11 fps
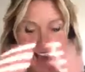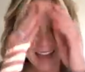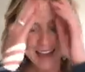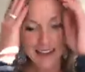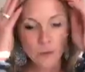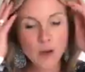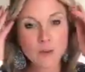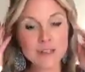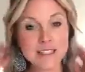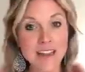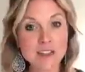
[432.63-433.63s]
and we were
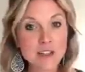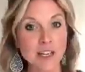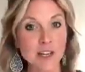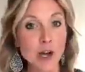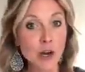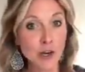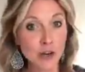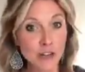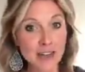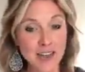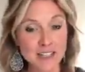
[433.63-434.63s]
scheduling
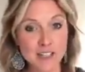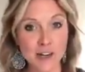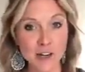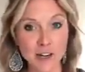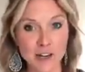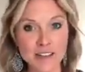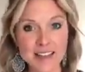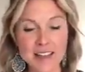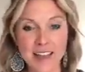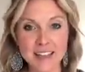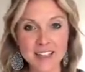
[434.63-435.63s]
her next call,
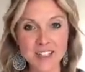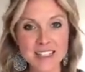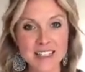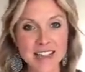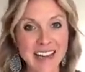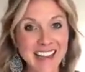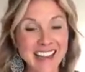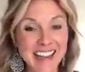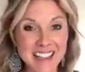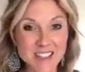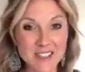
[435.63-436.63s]
and she's like, I
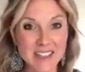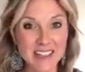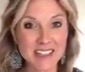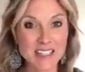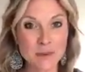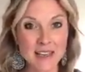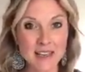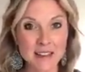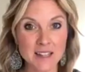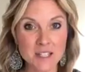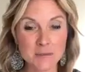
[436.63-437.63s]
can't do it next week at
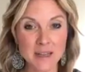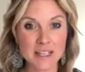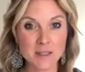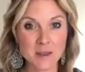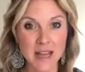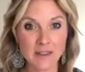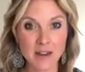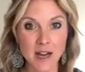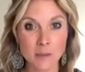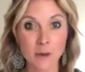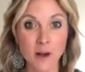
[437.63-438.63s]
lunch because we have a
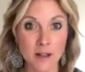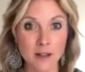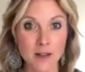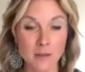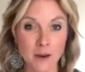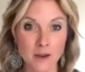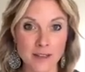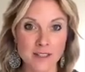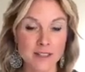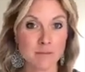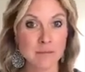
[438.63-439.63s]
couple holiday
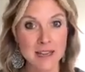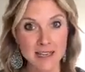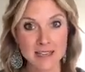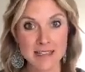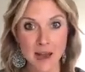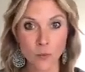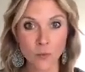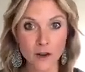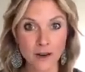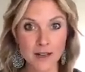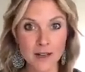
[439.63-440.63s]
parties and meetings at
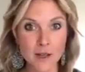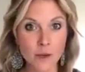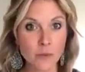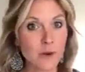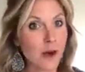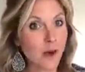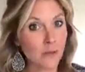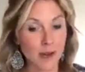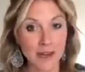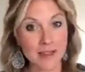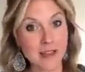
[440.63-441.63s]
work. Well,
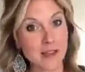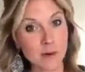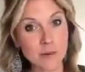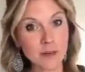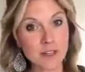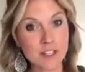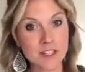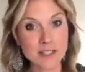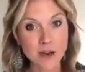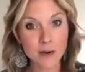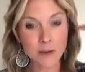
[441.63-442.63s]
already then at work,
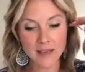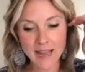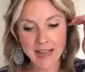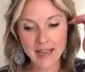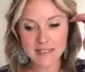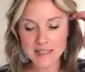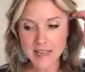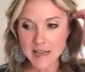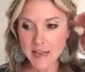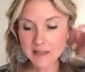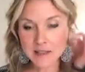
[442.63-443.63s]
she's already has
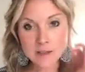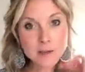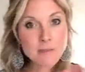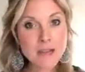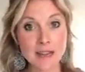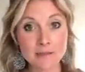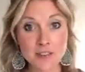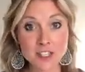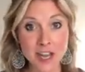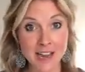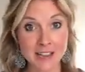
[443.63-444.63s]
a little bit of a
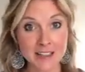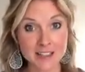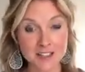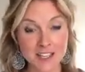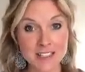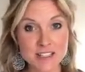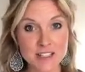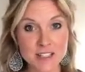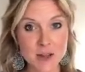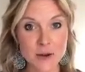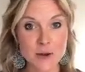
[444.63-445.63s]
challenge. And
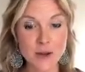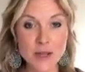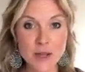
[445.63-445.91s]
so